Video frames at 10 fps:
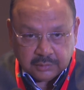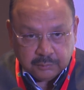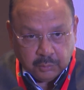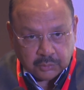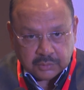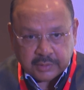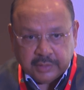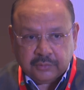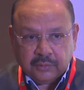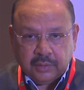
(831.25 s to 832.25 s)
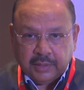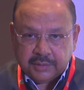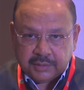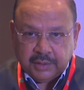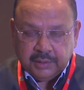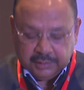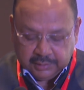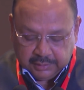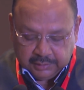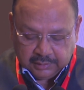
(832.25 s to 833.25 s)
both central and state in
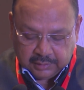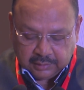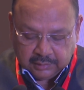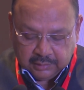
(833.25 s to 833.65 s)
India,